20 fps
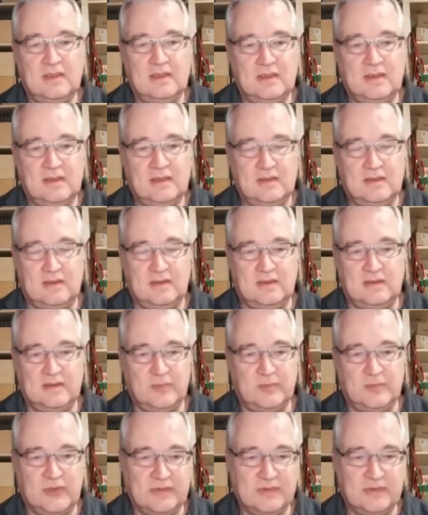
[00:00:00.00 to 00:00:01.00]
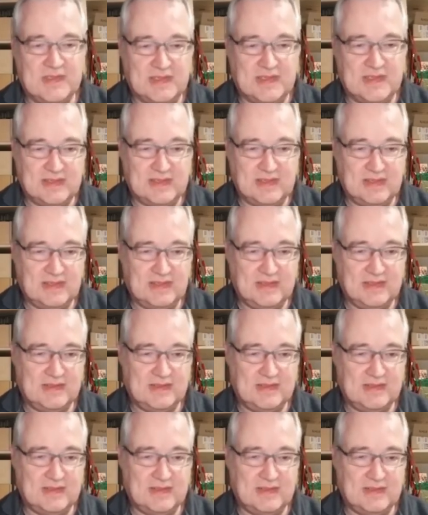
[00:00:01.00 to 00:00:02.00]
all the
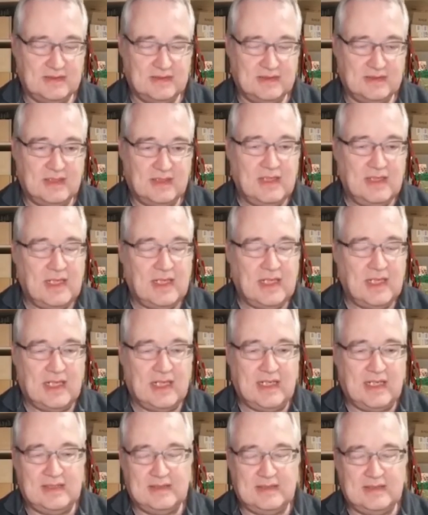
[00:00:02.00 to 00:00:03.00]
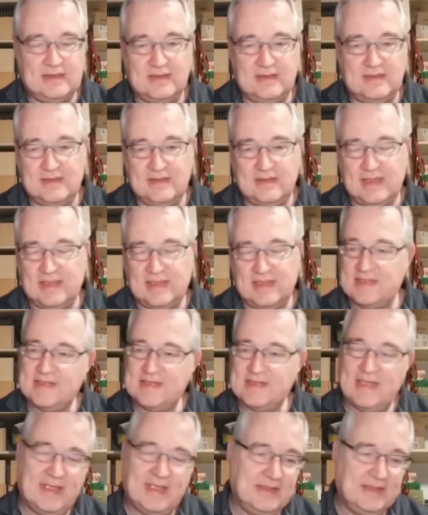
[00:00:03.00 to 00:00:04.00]
processes, and as I
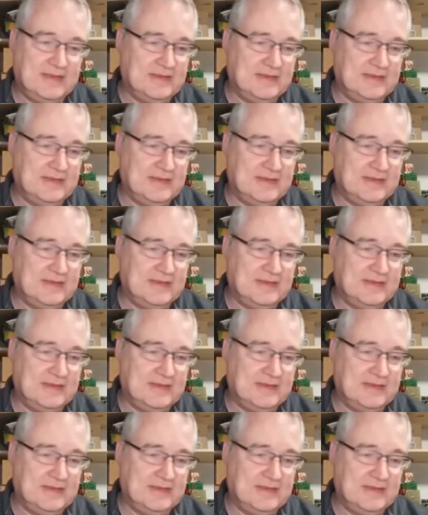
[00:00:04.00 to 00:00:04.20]
said,